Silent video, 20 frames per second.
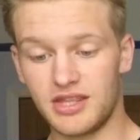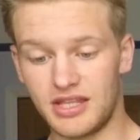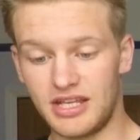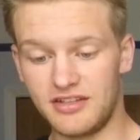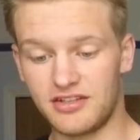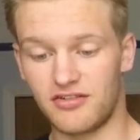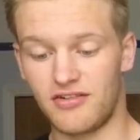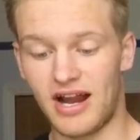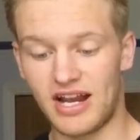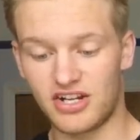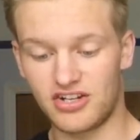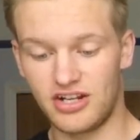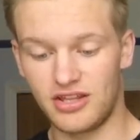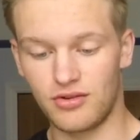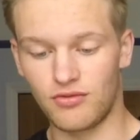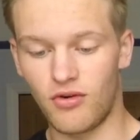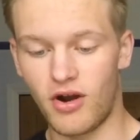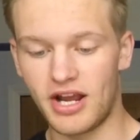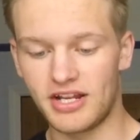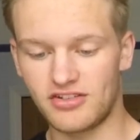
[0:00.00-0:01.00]
These are actually the
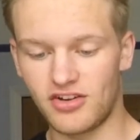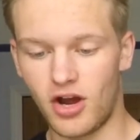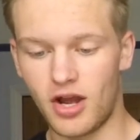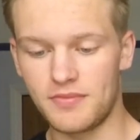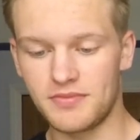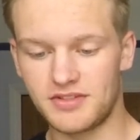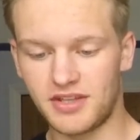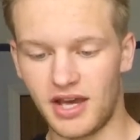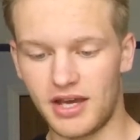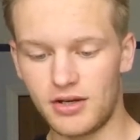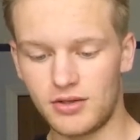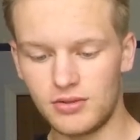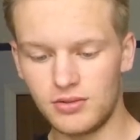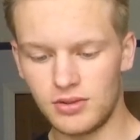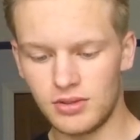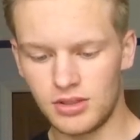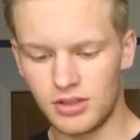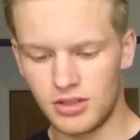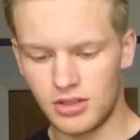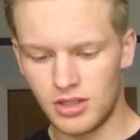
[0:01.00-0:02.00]
right time scale.
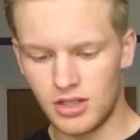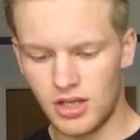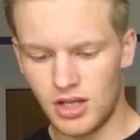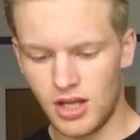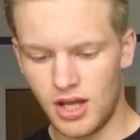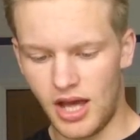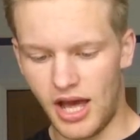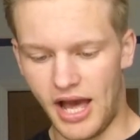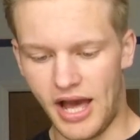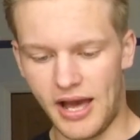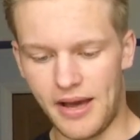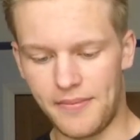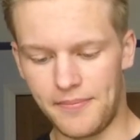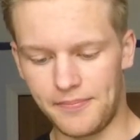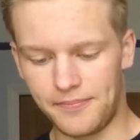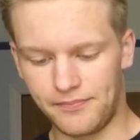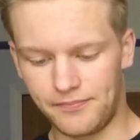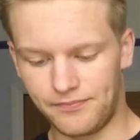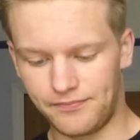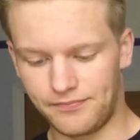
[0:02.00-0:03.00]
Um,